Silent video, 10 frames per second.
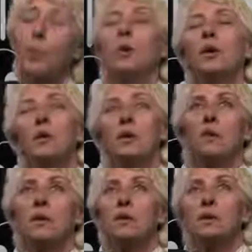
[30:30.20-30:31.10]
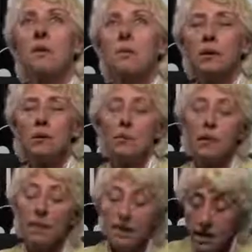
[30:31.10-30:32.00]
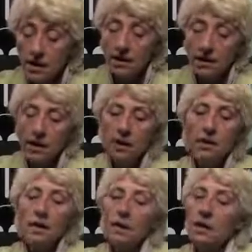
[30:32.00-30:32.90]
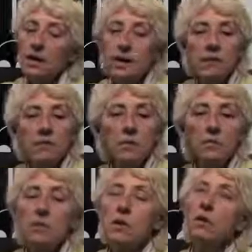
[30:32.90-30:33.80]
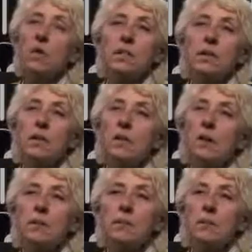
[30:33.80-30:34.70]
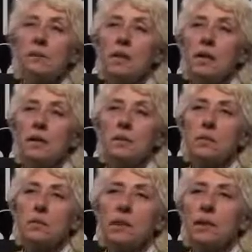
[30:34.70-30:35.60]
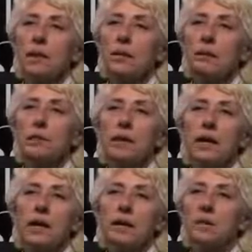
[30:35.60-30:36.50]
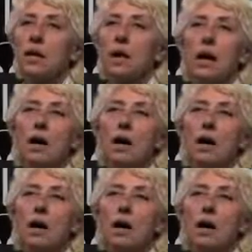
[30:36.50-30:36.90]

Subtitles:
we were going to be in the same panel, but then he seems to know some things up that he doesn't want to talk about, and